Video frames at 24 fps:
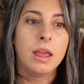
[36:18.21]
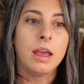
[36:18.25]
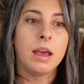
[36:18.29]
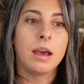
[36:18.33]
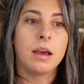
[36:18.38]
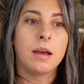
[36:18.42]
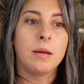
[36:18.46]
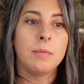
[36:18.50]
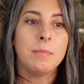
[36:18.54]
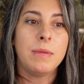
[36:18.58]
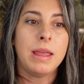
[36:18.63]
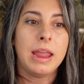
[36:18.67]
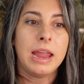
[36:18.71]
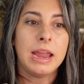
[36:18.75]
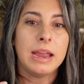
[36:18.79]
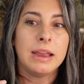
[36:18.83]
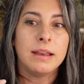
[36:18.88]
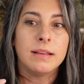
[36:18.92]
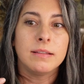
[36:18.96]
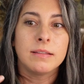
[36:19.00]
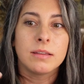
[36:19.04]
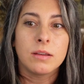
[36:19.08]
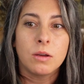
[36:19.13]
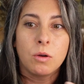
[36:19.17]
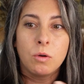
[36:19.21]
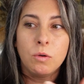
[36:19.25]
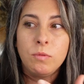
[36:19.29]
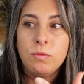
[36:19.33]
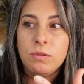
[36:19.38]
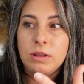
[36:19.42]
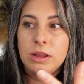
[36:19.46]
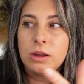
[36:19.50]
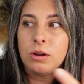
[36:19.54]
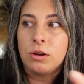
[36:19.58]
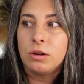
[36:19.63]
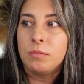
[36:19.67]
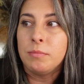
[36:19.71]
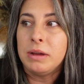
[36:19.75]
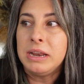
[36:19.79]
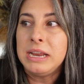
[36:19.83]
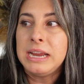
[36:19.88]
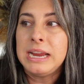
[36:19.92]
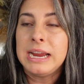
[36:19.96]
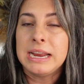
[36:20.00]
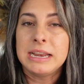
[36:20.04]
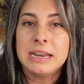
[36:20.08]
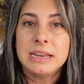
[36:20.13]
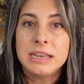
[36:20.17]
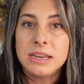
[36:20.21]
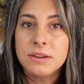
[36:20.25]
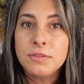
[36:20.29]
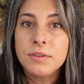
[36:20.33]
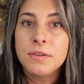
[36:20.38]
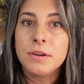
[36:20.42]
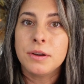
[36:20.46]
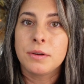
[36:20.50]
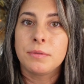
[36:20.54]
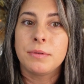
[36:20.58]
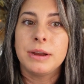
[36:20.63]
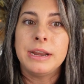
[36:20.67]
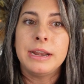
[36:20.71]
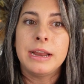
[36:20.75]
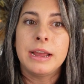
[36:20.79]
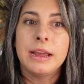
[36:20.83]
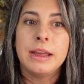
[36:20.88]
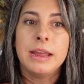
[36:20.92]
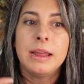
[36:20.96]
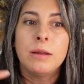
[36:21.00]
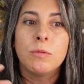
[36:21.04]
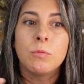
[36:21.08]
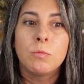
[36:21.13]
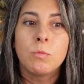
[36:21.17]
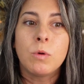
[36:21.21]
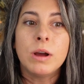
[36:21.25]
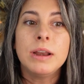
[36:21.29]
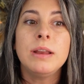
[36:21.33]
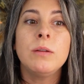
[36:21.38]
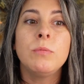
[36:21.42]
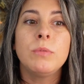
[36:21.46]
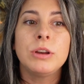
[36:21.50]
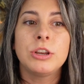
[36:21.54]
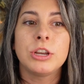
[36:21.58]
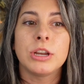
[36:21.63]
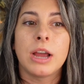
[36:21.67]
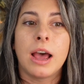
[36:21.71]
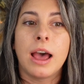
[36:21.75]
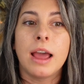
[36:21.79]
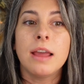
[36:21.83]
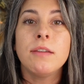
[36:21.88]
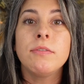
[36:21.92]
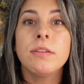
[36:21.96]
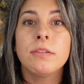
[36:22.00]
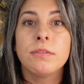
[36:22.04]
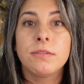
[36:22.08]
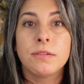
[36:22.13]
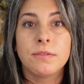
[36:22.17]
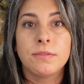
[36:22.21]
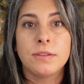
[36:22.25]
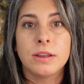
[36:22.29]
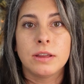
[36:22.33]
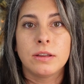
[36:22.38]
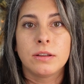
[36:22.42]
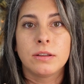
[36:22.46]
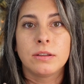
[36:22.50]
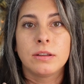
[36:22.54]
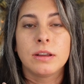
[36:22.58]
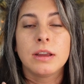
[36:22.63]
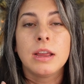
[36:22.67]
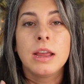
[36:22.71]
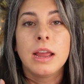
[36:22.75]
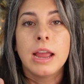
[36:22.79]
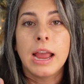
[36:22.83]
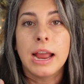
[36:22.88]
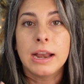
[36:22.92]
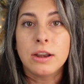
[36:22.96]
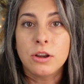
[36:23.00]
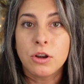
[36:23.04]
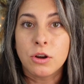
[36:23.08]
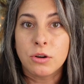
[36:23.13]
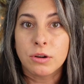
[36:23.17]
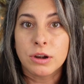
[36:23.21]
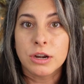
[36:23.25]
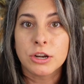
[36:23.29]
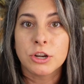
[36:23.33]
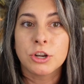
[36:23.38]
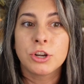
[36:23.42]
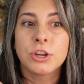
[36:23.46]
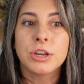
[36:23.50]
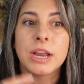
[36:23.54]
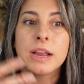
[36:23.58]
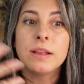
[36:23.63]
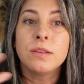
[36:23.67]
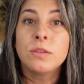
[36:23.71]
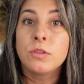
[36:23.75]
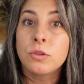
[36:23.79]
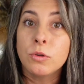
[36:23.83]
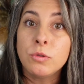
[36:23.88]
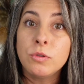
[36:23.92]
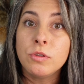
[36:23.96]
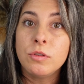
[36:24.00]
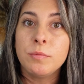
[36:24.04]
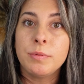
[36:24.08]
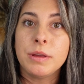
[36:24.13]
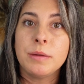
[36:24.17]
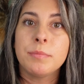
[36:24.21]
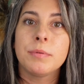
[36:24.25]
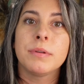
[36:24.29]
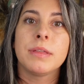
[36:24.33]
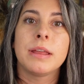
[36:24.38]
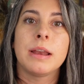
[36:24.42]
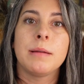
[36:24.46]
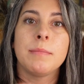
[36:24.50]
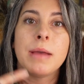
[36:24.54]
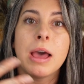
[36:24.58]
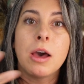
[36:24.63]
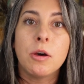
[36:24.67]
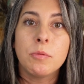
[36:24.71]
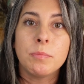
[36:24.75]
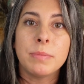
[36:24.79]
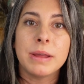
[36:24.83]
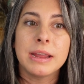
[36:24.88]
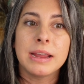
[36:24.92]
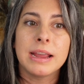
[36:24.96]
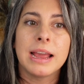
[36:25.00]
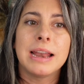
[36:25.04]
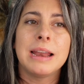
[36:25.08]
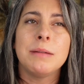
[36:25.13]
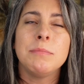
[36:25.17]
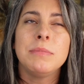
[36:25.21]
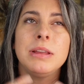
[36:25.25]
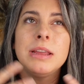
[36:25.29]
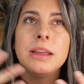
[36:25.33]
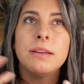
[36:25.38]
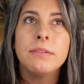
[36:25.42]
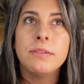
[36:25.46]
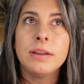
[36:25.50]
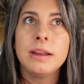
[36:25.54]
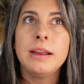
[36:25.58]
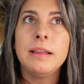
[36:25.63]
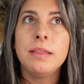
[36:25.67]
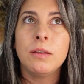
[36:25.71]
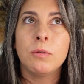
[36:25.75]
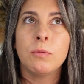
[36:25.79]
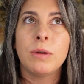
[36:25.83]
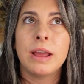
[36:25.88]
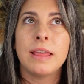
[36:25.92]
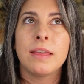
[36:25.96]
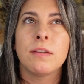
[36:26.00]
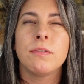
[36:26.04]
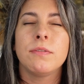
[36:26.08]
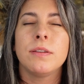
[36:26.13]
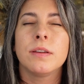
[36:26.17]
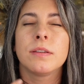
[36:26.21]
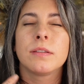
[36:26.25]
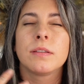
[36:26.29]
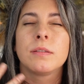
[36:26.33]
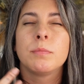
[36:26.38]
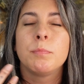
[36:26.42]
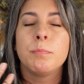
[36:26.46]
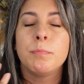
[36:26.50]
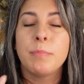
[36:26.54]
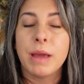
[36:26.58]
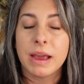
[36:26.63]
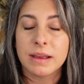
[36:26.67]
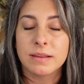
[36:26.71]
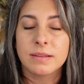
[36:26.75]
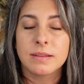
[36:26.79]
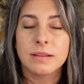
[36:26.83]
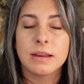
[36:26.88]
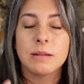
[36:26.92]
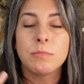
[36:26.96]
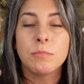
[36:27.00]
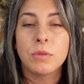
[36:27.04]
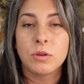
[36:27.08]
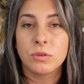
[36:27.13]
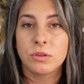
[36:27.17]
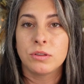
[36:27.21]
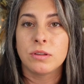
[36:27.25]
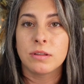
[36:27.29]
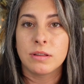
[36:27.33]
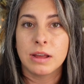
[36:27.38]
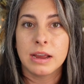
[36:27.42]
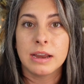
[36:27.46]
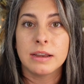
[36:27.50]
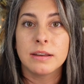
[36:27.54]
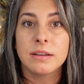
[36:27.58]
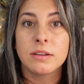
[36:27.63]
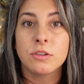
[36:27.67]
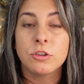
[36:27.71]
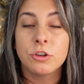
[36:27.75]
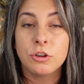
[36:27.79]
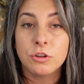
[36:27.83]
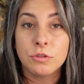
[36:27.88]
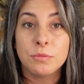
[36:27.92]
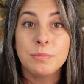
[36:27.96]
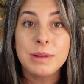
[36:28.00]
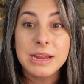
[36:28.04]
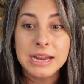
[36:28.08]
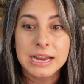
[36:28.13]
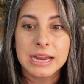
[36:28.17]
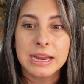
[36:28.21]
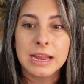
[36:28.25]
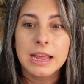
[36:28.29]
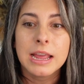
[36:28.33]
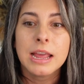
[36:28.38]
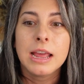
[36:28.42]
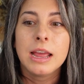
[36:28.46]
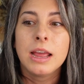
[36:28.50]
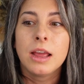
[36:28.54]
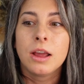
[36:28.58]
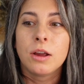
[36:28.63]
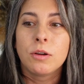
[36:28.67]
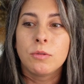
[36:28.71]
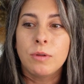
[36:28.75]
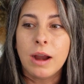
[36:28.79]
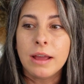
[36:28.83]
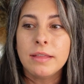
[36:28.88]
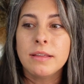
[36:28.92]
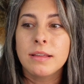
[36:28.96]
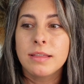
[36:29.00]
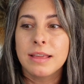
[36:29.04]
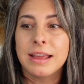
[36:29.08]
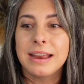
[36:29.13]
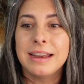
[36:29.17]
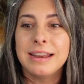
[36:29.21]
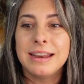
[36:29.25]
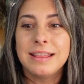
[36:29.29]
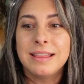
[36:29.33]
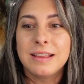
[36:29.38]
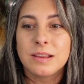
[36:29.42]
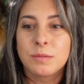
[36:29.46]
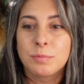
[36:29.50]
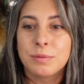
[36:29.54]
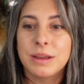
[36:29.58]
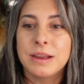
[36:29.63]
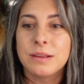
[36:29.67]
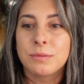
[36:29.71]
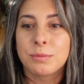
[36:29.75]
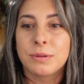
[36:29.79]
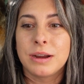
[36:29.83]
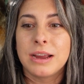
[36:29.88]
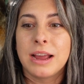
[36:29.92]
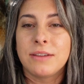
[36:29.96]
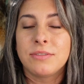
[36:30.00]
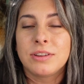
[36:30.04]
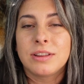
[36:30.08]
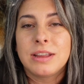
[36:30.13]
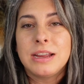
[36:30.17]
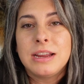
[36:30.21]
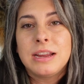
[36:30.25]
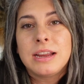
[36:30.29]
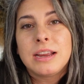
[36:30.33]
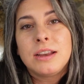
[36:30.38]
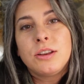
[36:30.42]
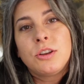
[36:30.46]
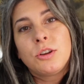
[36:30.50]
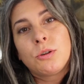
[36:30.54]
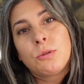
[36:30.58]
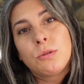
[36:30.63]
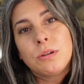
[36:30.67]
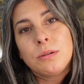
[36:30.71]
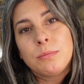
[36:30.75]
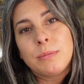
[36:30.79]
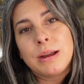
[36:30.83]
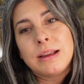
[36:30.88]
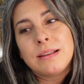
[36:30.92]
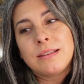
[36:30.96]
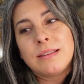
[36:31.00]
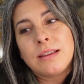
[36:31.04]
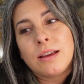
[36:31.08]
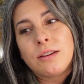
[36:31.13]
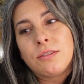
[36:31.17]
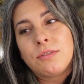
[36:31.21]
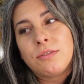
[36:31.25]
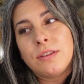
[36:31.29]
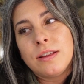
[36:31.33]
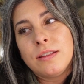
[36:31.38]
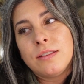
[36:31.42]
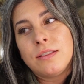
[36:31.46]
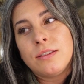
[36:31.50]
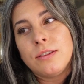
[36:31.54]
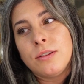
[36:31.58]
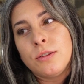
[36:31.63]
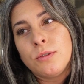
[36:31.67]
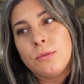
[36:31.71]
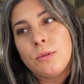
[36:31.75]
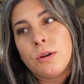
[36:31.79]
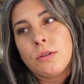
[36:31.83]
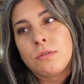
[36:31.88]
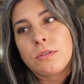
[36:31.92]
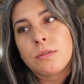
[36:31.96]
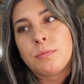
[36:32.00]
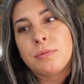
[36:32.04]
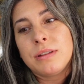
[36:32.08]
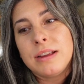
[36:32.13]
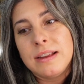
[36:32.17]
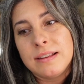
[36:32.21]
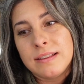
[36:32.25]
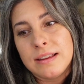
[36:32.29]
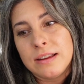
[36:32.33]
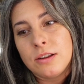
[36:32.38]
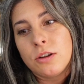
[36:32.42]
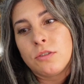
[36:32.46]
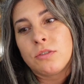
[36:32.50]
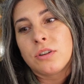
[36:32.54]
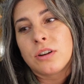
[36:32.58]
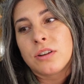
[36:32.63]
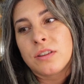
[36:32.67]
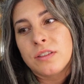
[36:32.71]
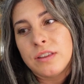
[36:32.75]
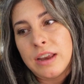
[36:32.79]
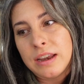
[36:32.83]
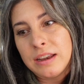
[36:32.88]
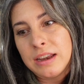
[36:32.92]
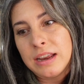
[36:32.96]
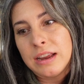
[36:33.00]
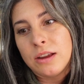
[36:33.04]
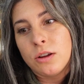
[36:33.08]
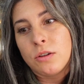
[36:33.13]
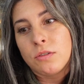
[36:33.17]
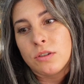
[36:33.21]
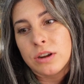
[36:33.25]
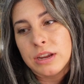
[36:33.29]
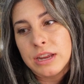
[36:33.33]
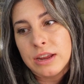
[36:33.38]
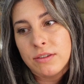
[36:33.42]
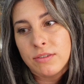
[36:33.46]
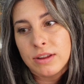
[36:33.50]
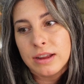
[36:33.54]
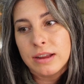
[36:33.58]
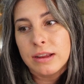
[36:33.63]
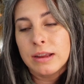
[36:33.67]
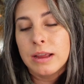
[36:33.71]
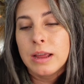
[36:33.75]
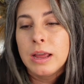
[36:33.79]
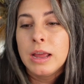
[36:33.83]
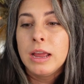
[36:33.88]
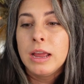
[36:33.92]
And hopefully earn money in a different arena, one in which I feel fulfilled and nourished. And so do the people that I'm helping. And I'm giving in the way that feels best and most aligned to me, rather than in this place where I have to like contort myself into overpleasing, overextending, overgiving,